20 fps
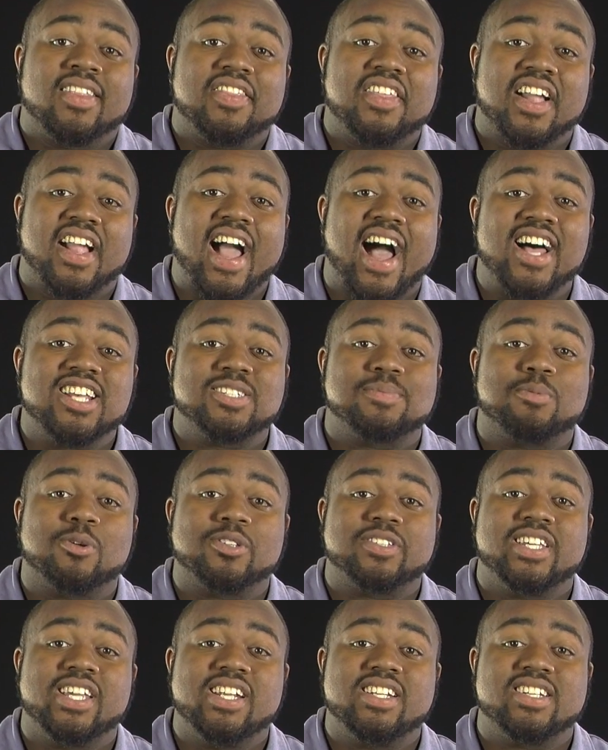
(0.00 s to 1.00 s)
The gospel
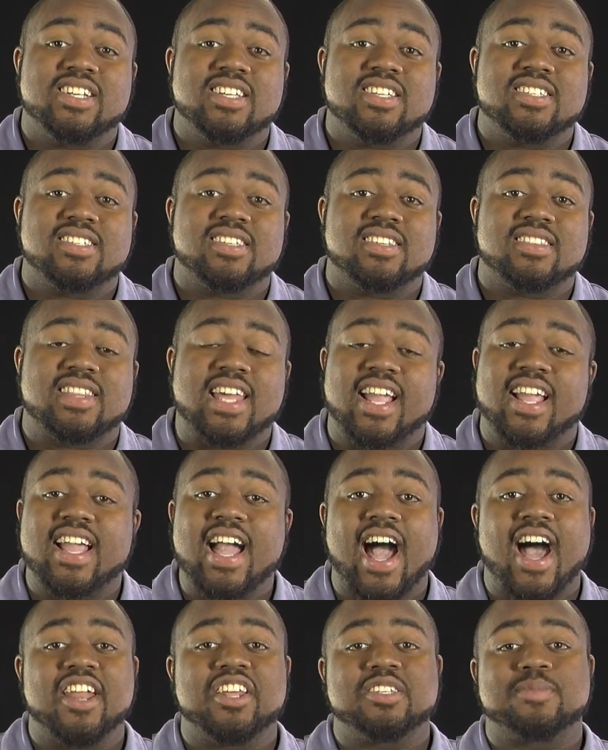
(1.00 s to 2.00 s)
teaches that
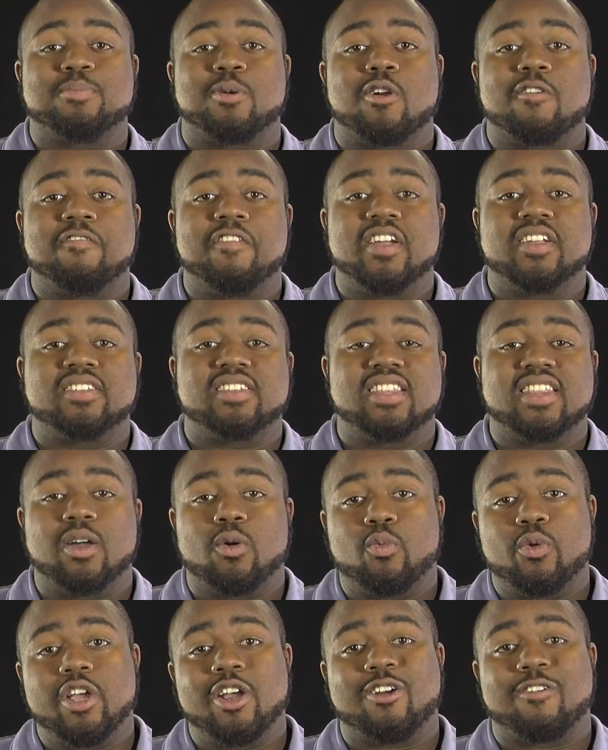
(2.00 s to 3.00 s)
God is perfect and that
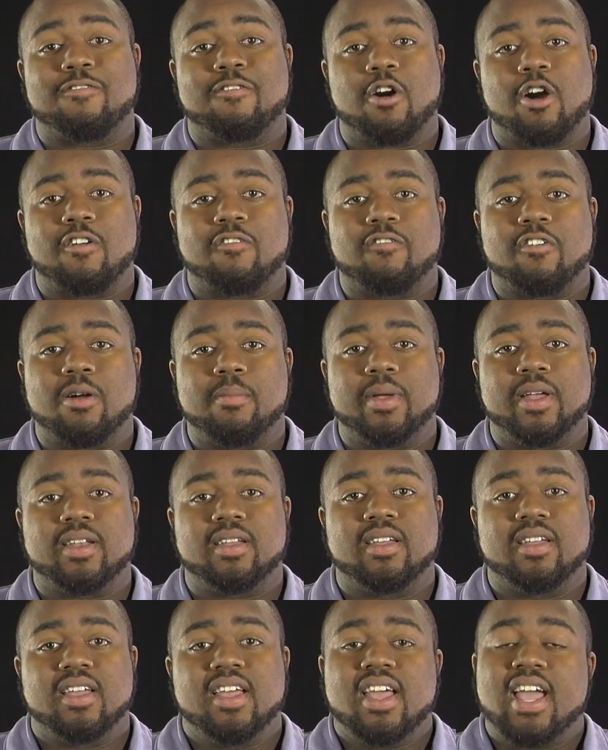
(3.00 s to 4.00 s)
we are far from it,
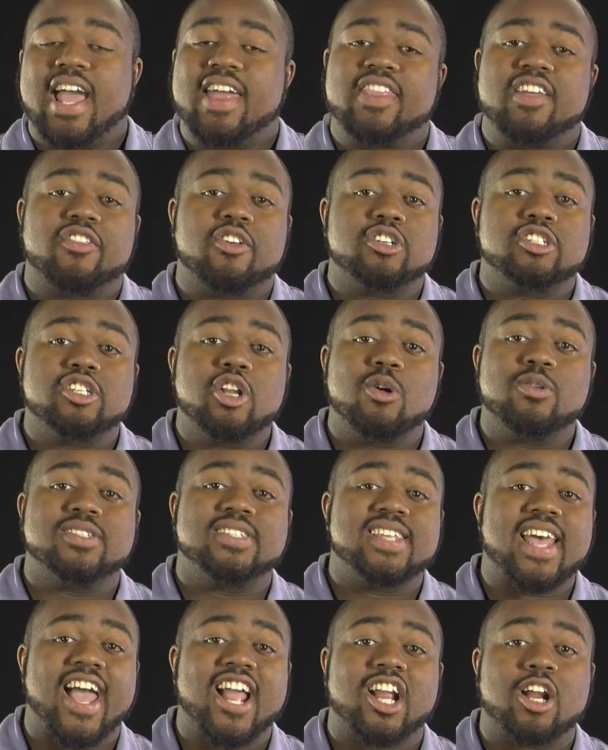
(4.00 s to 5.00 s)
and that there's no
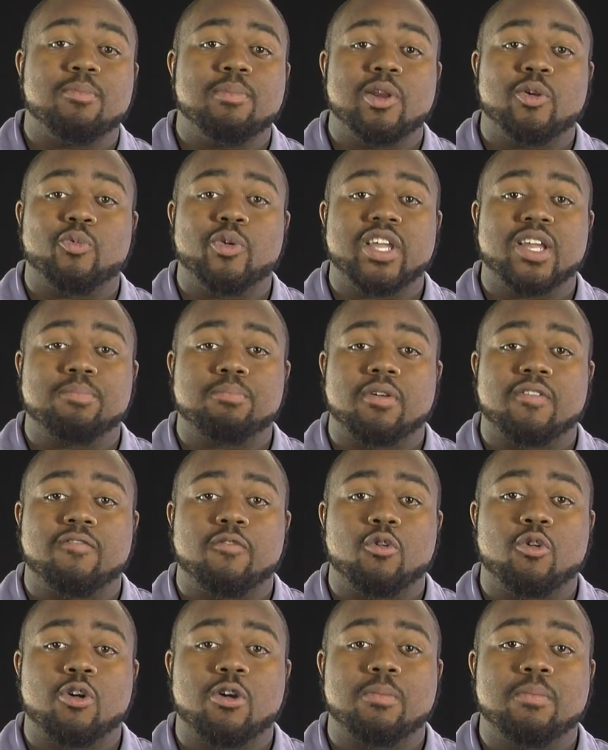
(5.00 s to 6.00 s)
sacrament we can
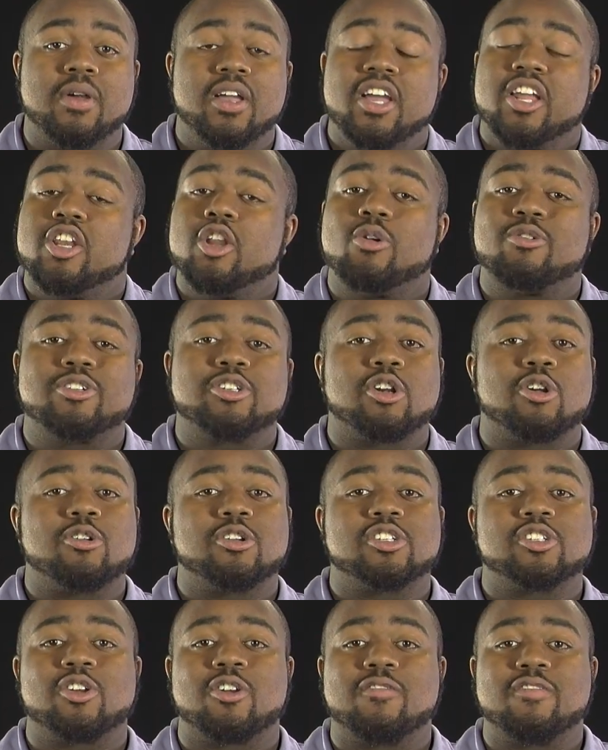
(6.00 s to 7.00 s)
perform, no
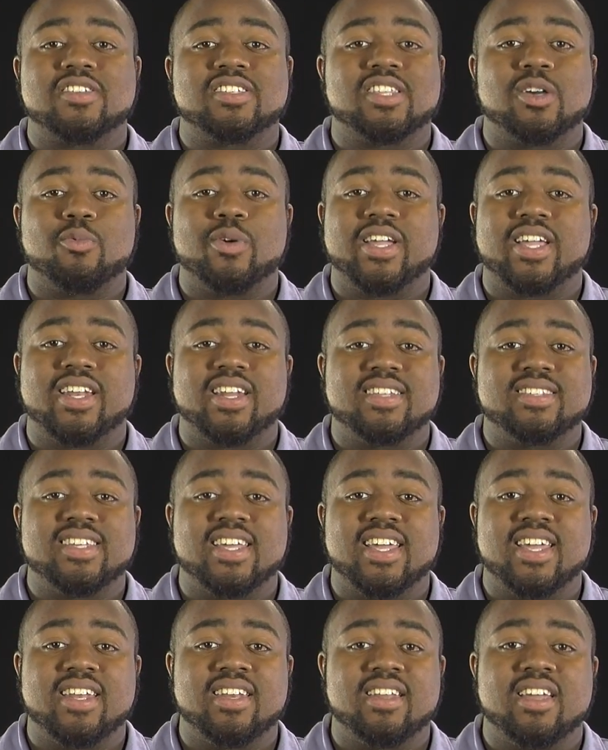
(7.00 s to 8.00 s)
church service that we can
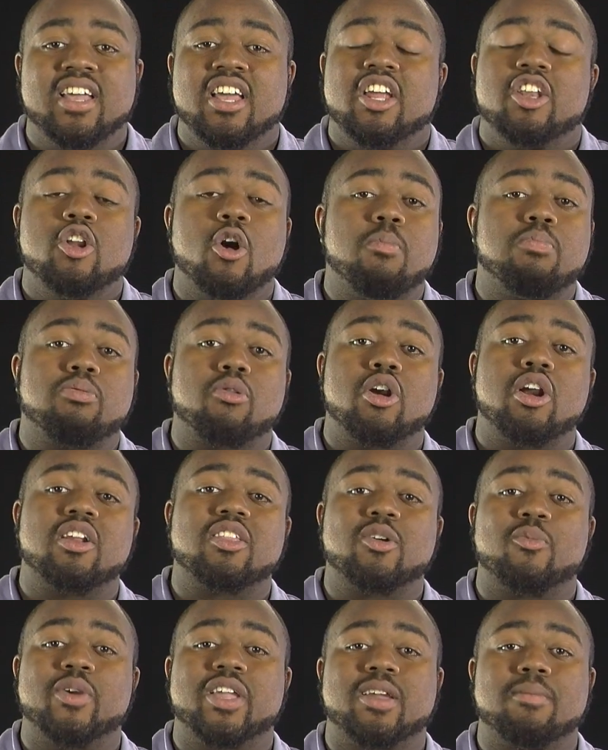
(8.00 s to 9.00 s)
attend, no prayer
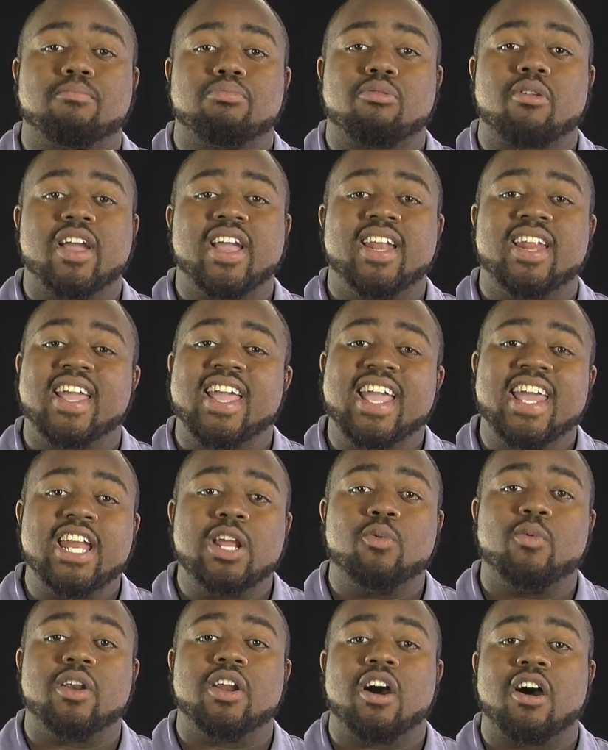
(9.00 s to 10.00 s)
that we can pray to
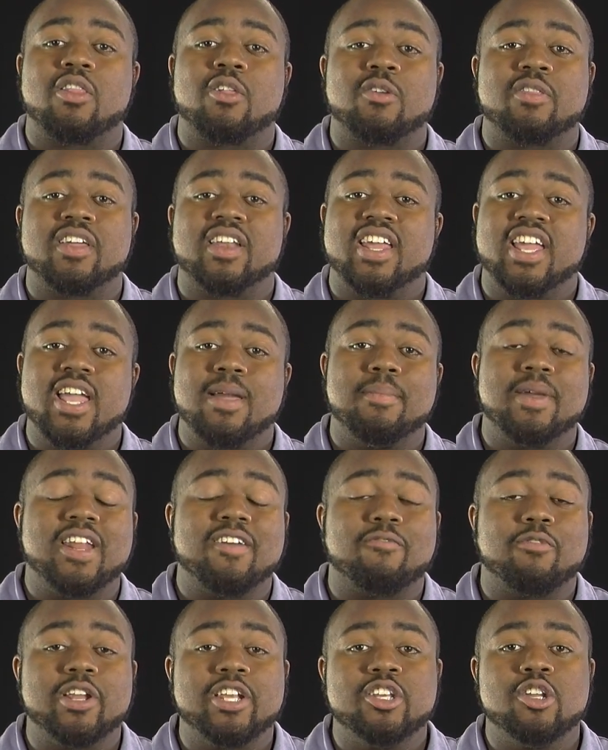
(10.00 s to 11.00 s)
anyone other than Him. And
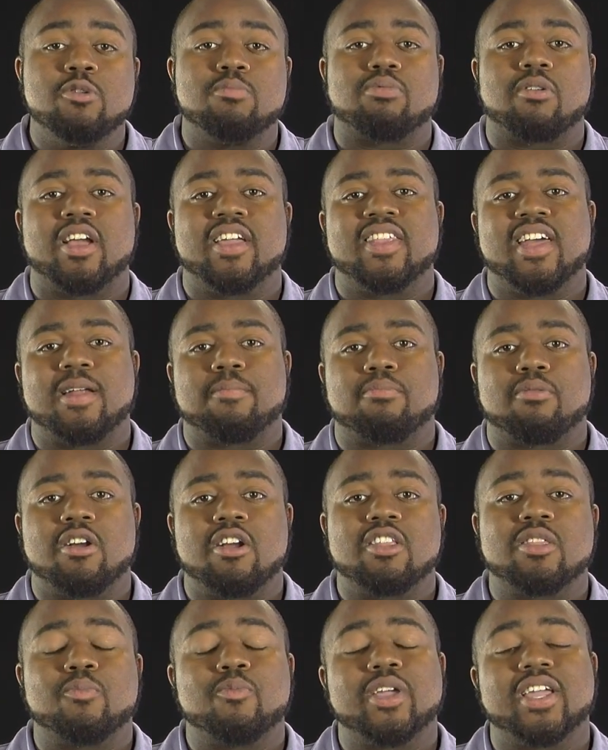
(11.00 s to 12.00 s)
if we do pray that
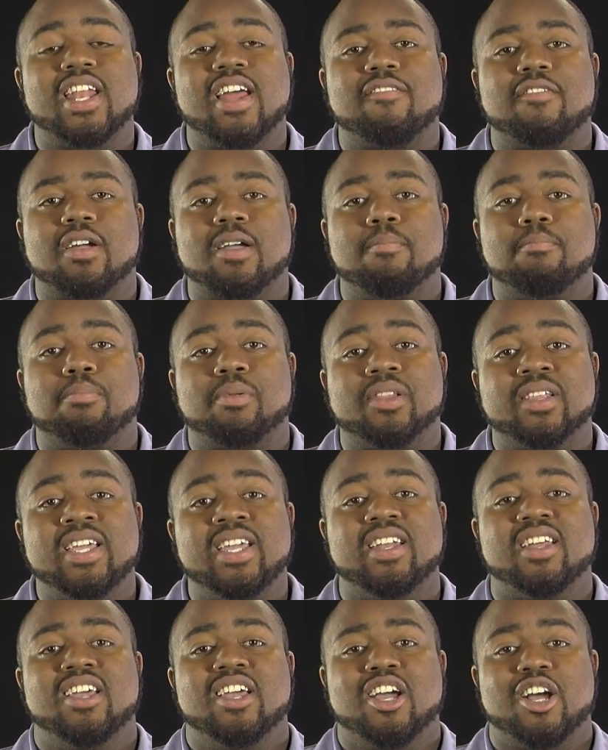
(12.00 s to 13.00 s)
prayer, then we can have a
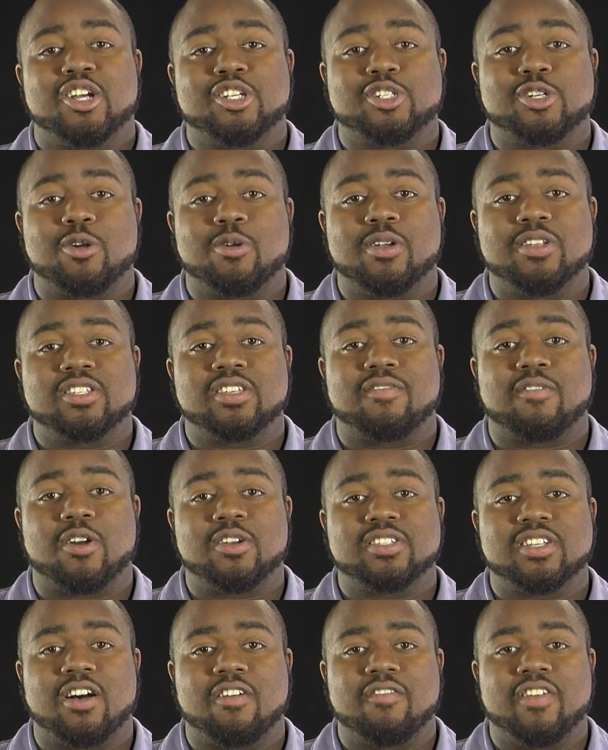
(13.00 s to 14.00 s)
complete assurance of our
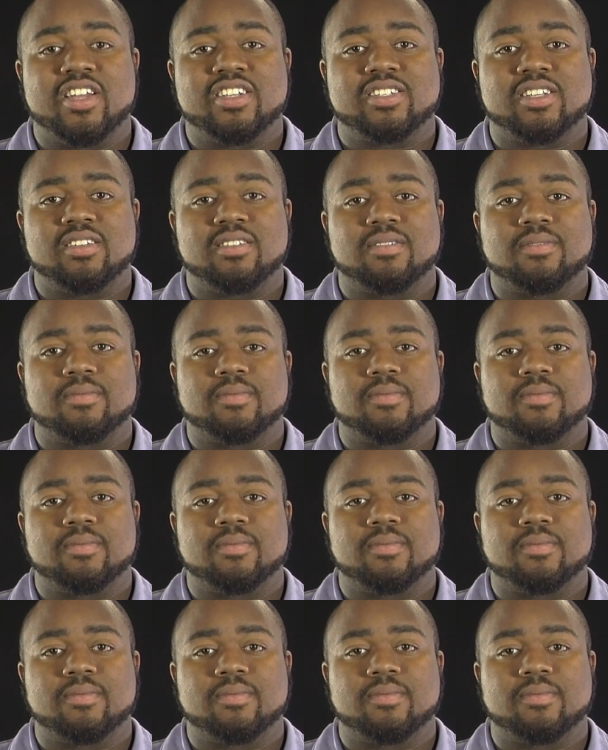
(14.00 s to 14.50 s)
salvation.